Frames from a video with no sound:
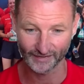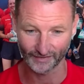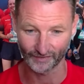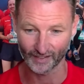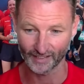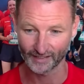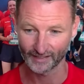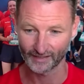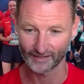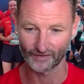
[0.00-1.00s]
All right,
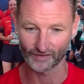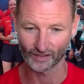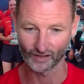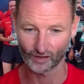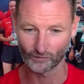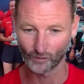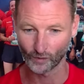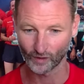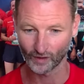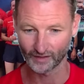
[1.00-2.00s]
there is a lot
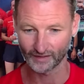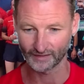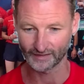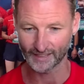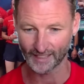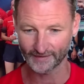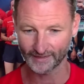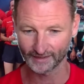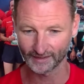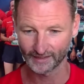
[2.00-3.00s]
more
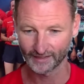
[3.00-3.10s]
downhill